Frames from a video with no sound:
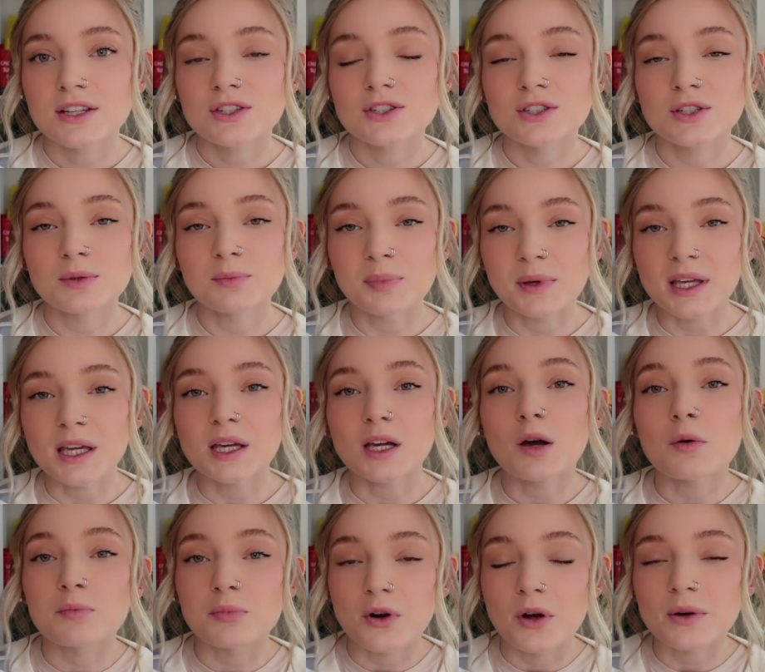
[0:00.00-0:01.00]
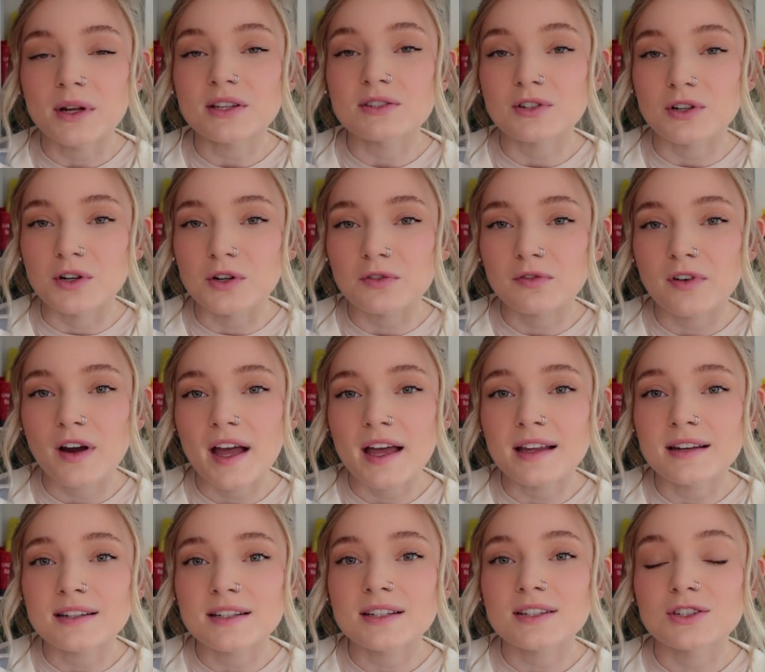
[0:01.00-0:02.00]
to be Brody's
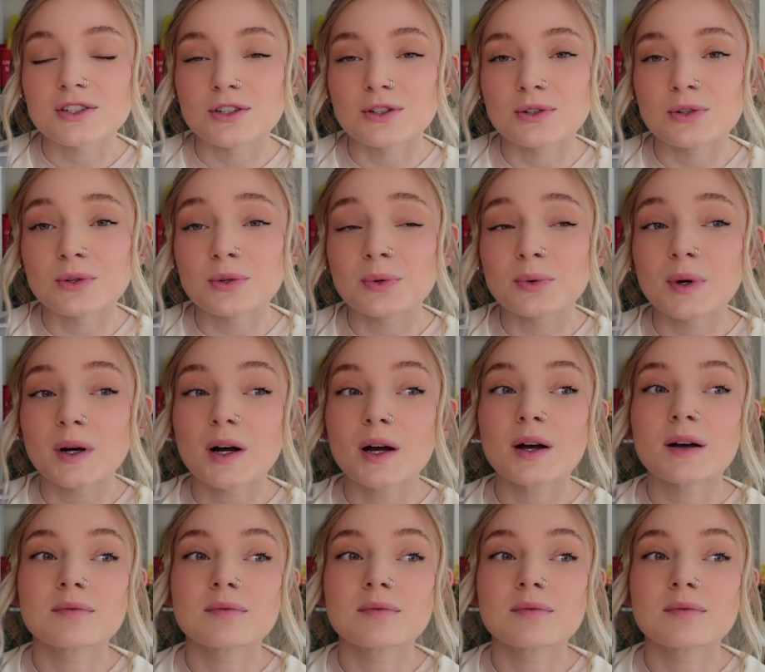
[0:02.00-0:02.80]
girlfriend to